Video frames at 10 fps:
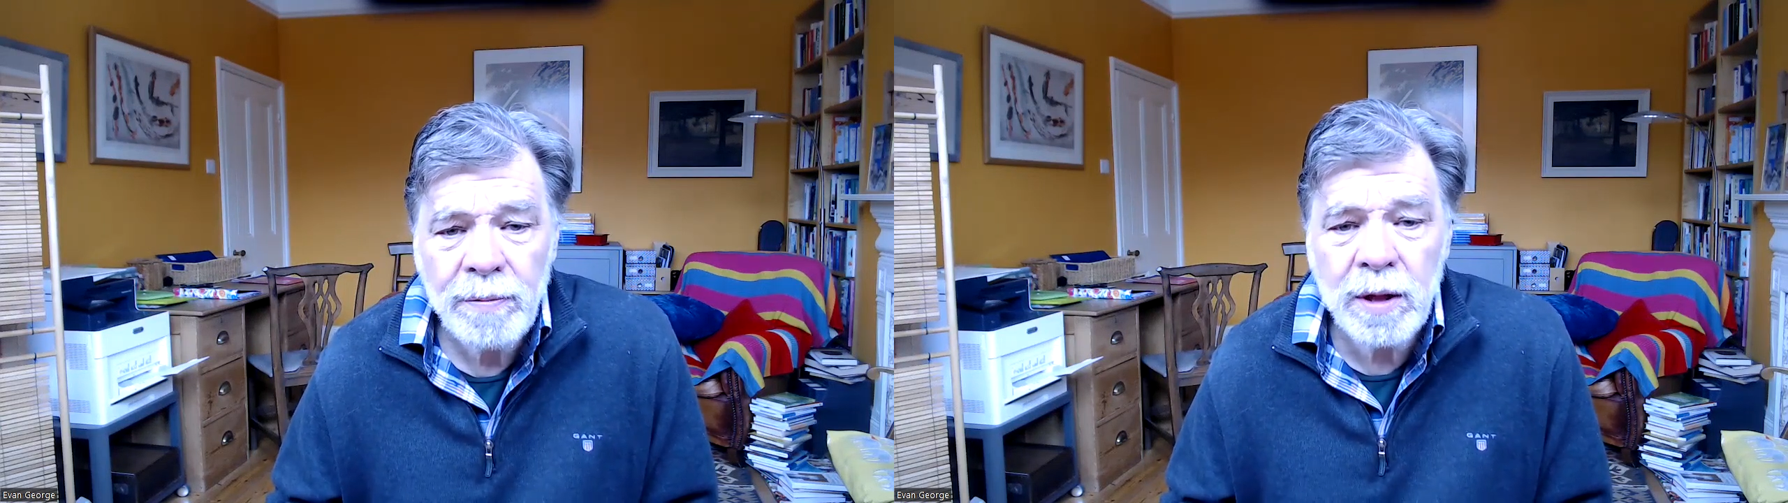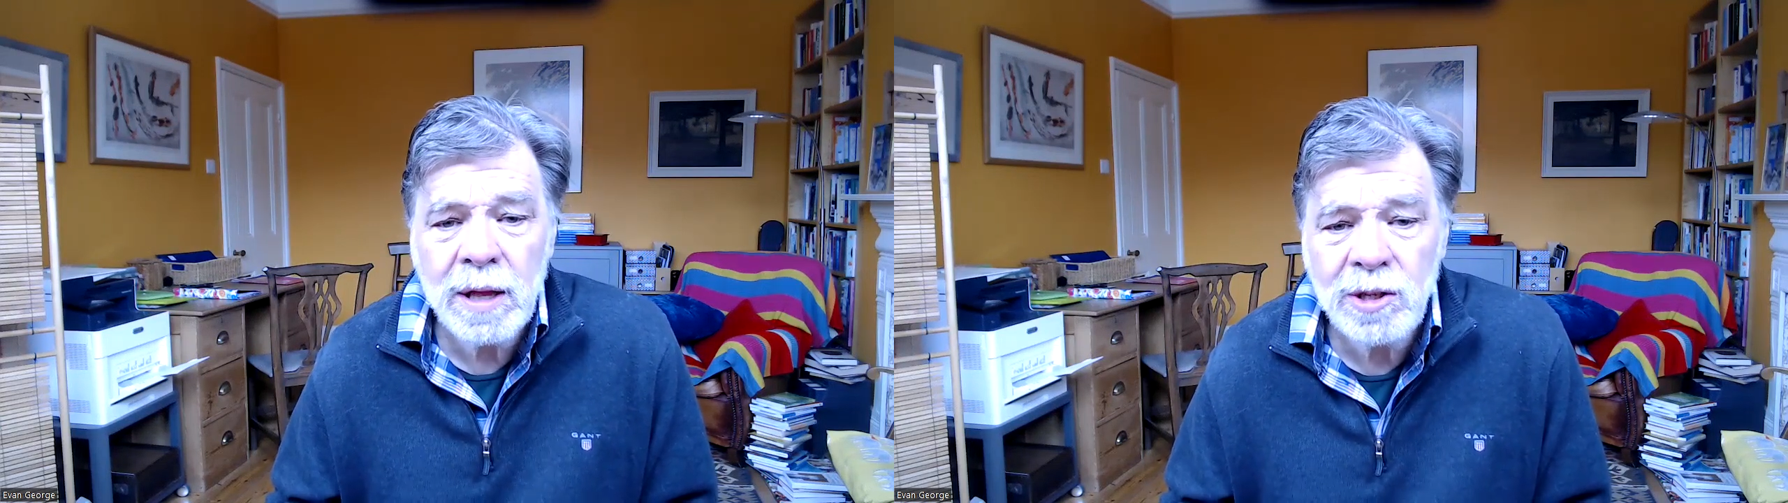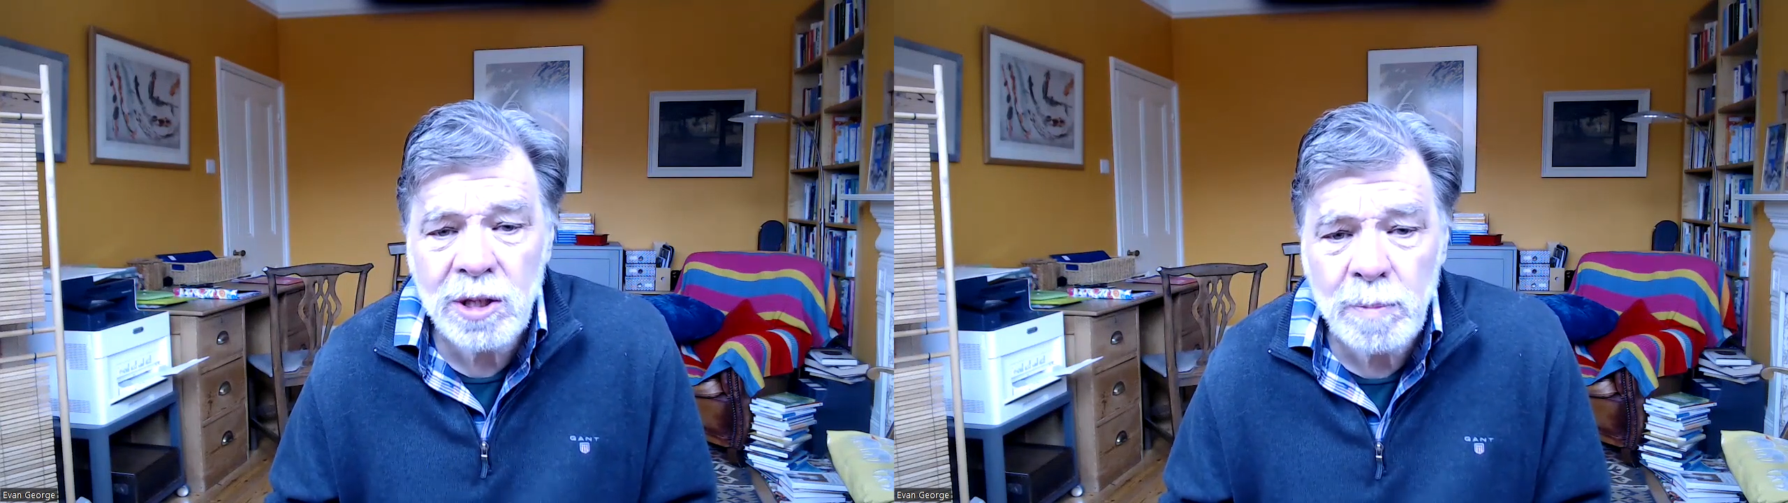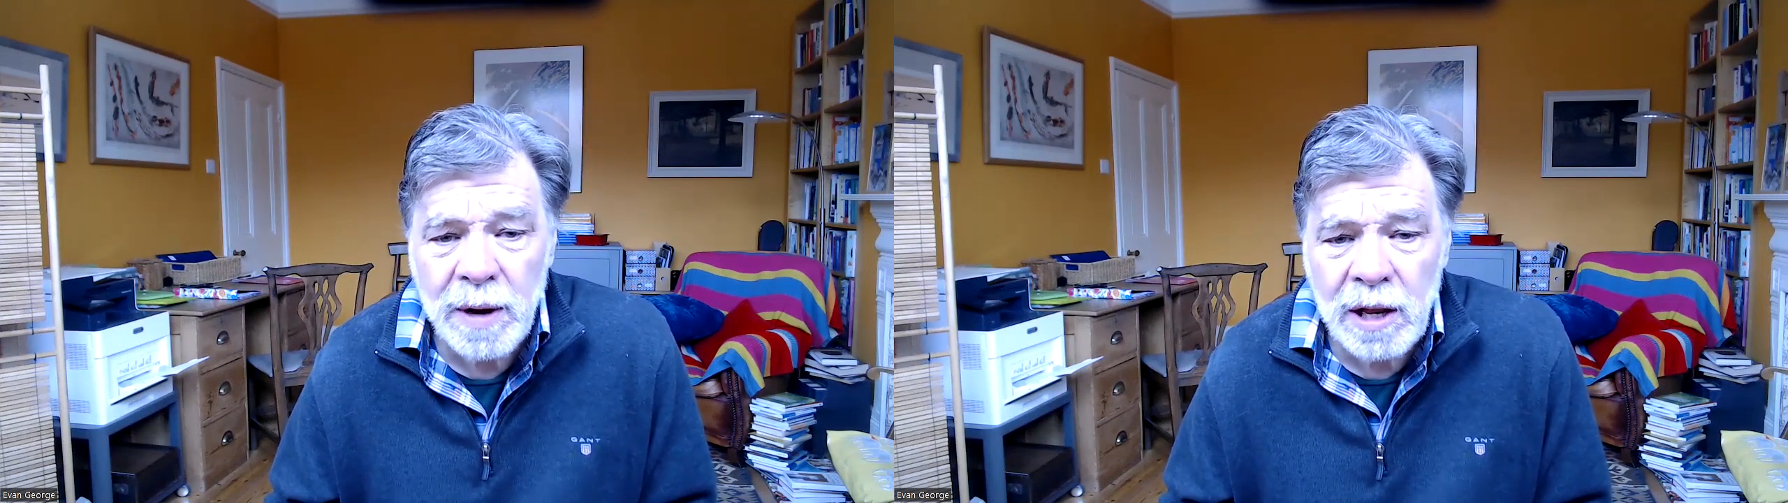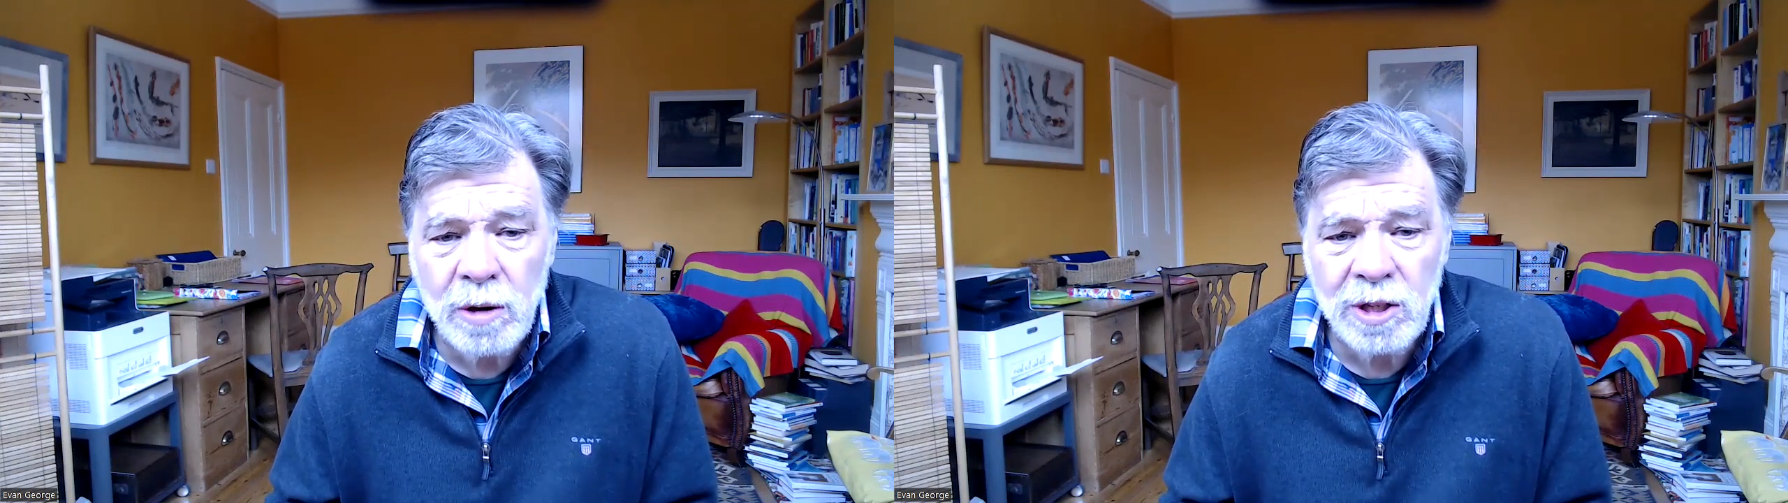that this has
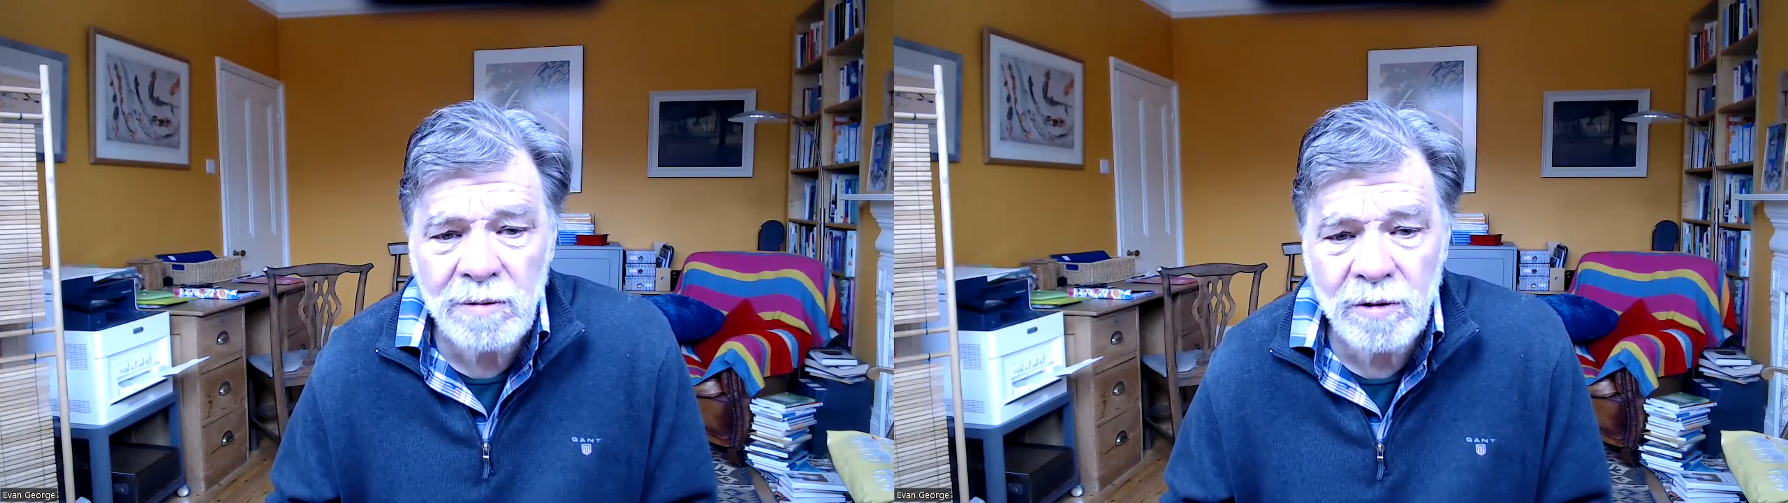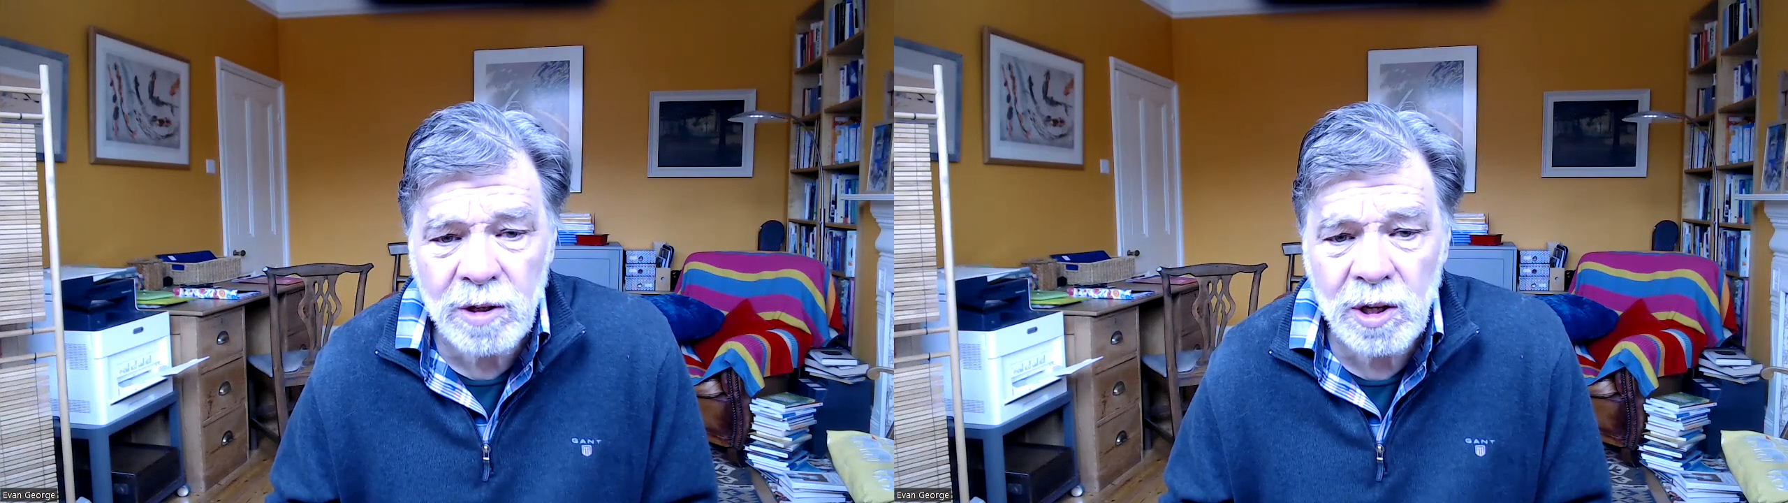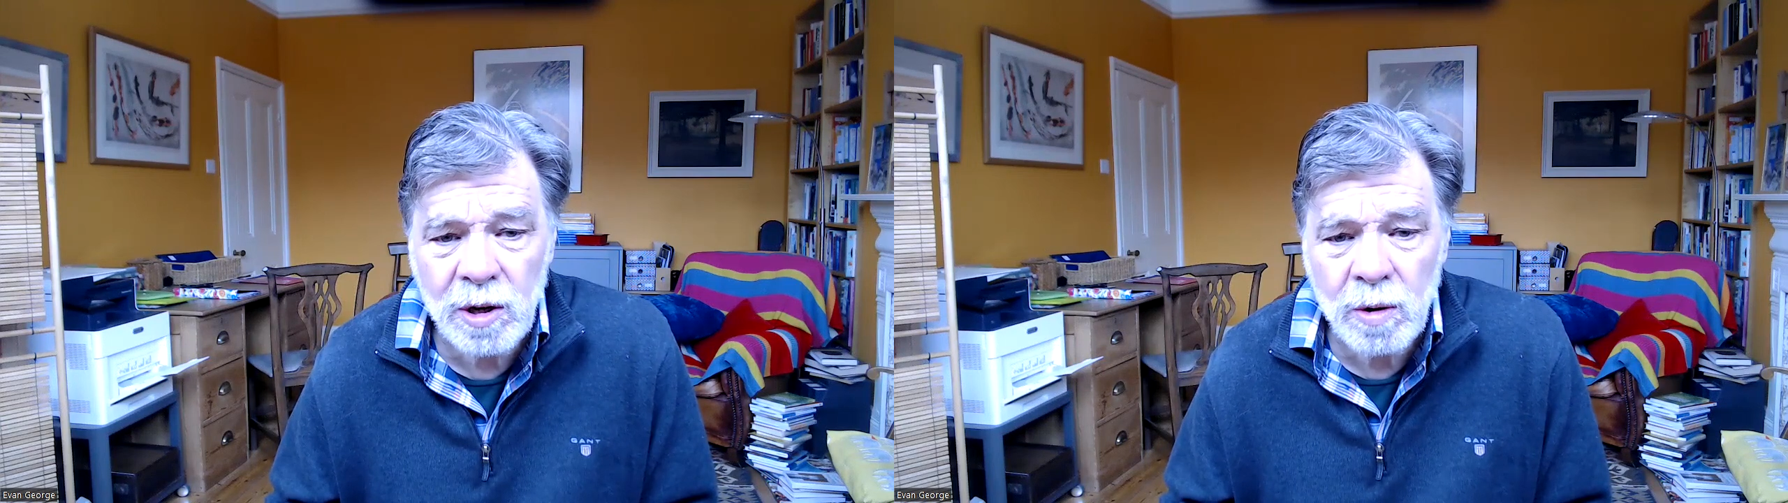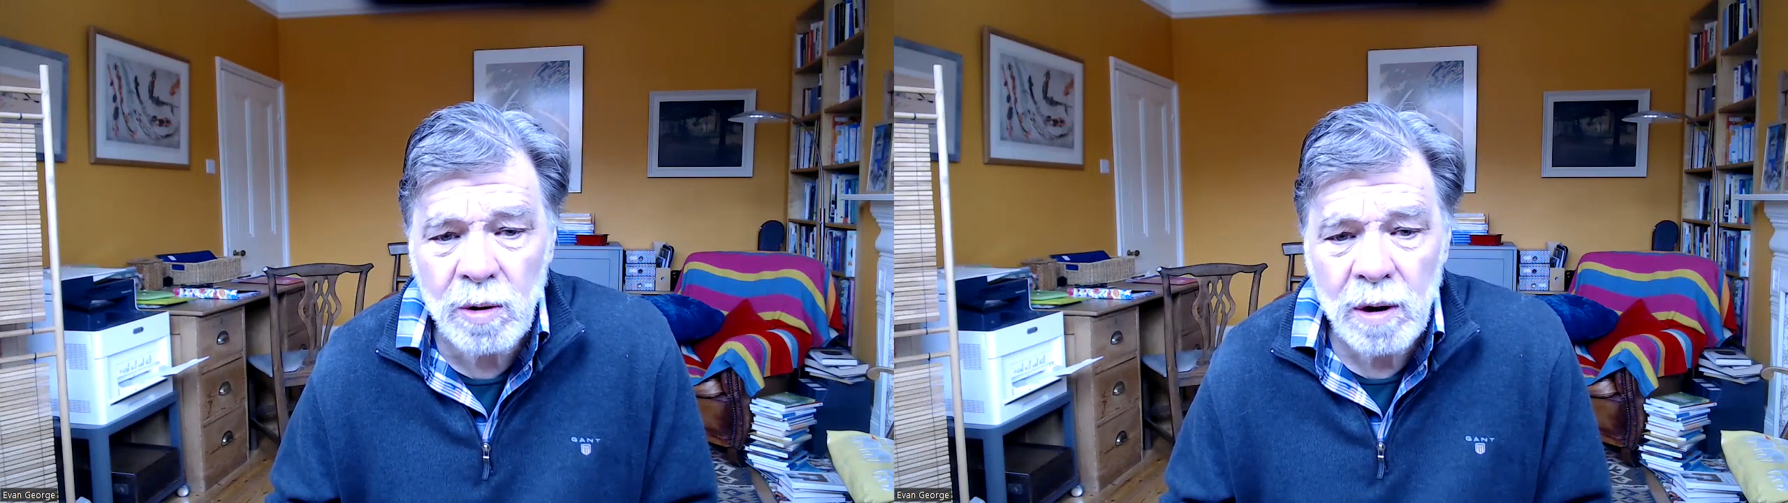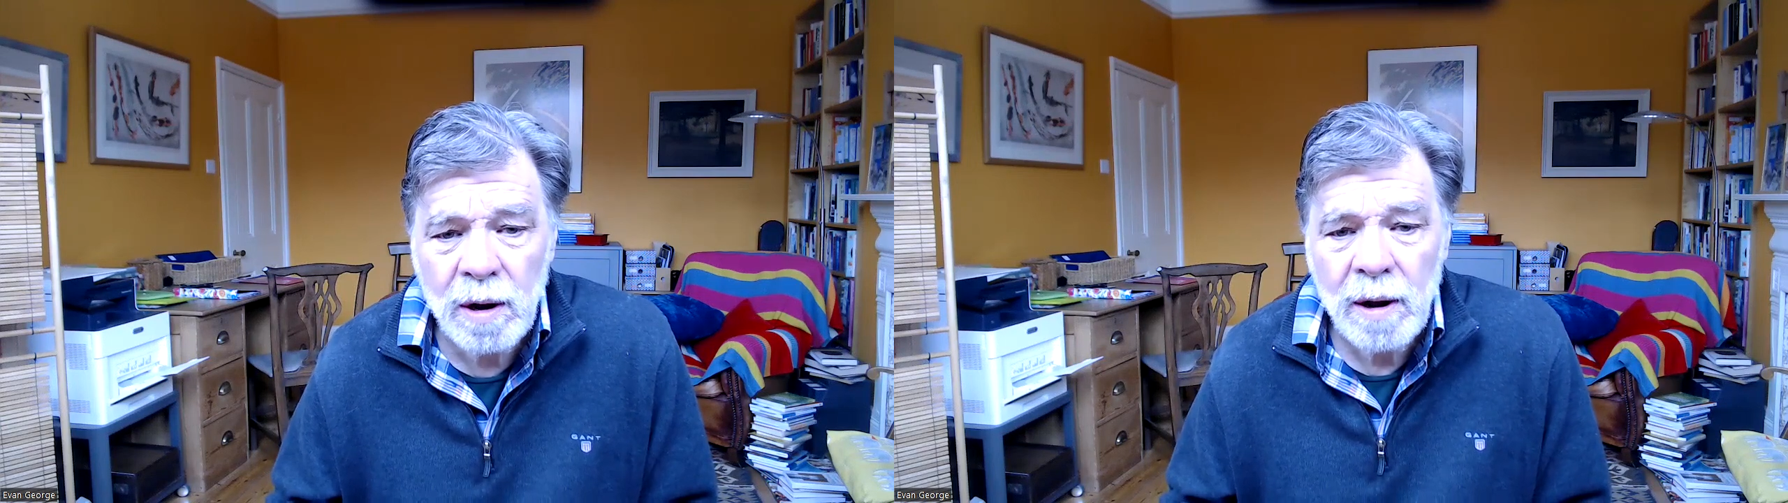been useful to you?